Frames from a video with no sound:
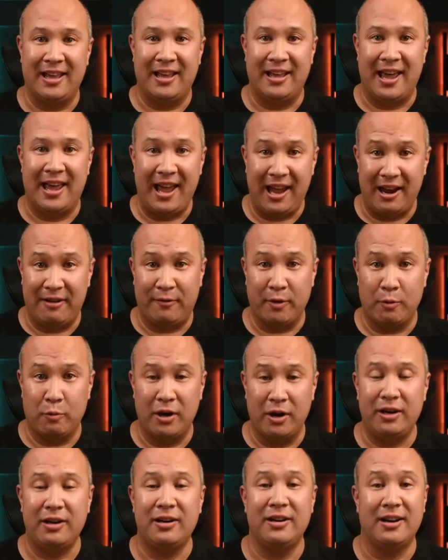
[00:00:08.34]
Hey
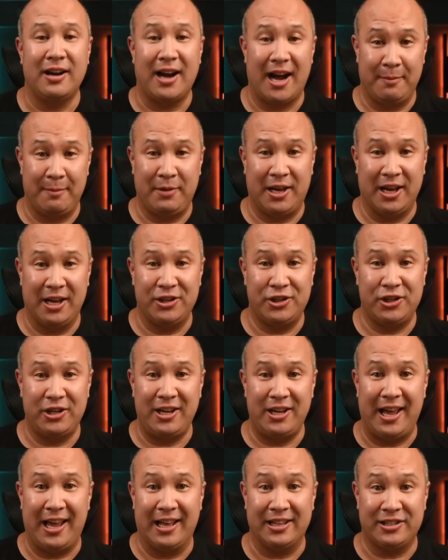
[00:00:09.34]
everyone, I'm
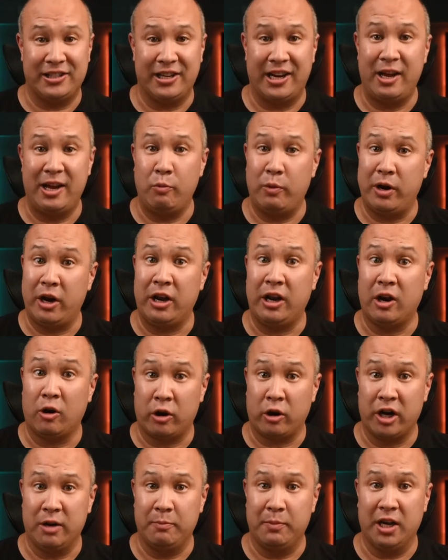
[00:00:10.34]
Kenji, and today we are
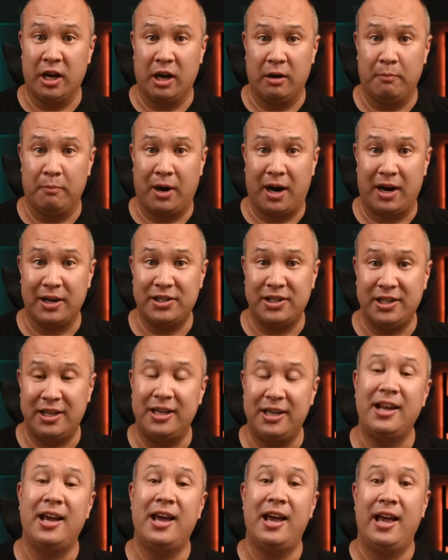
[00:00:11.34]
going to be
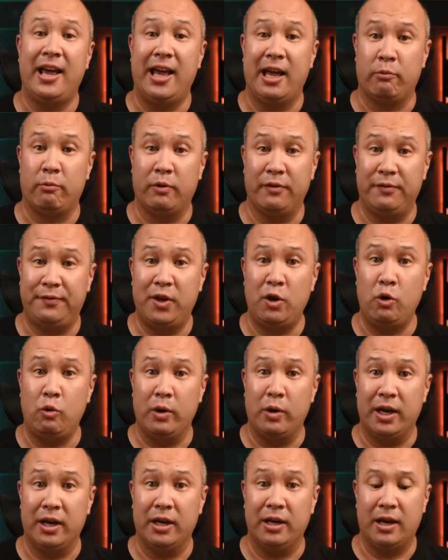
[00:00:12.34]
unboxing and
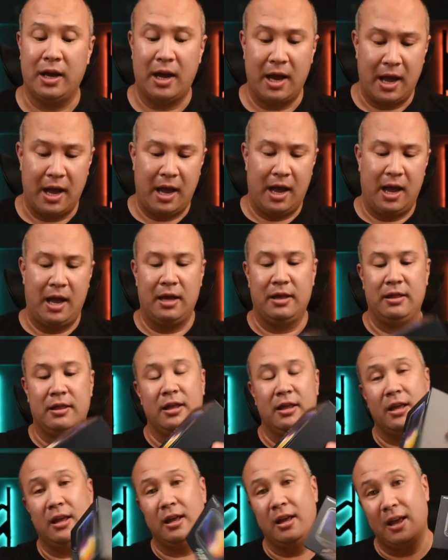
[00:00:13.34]
reviewing
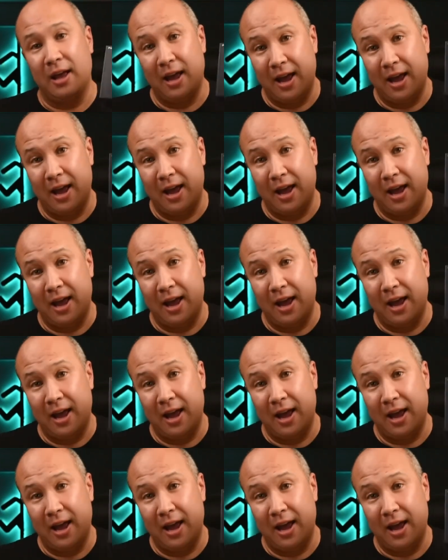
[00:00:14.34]
the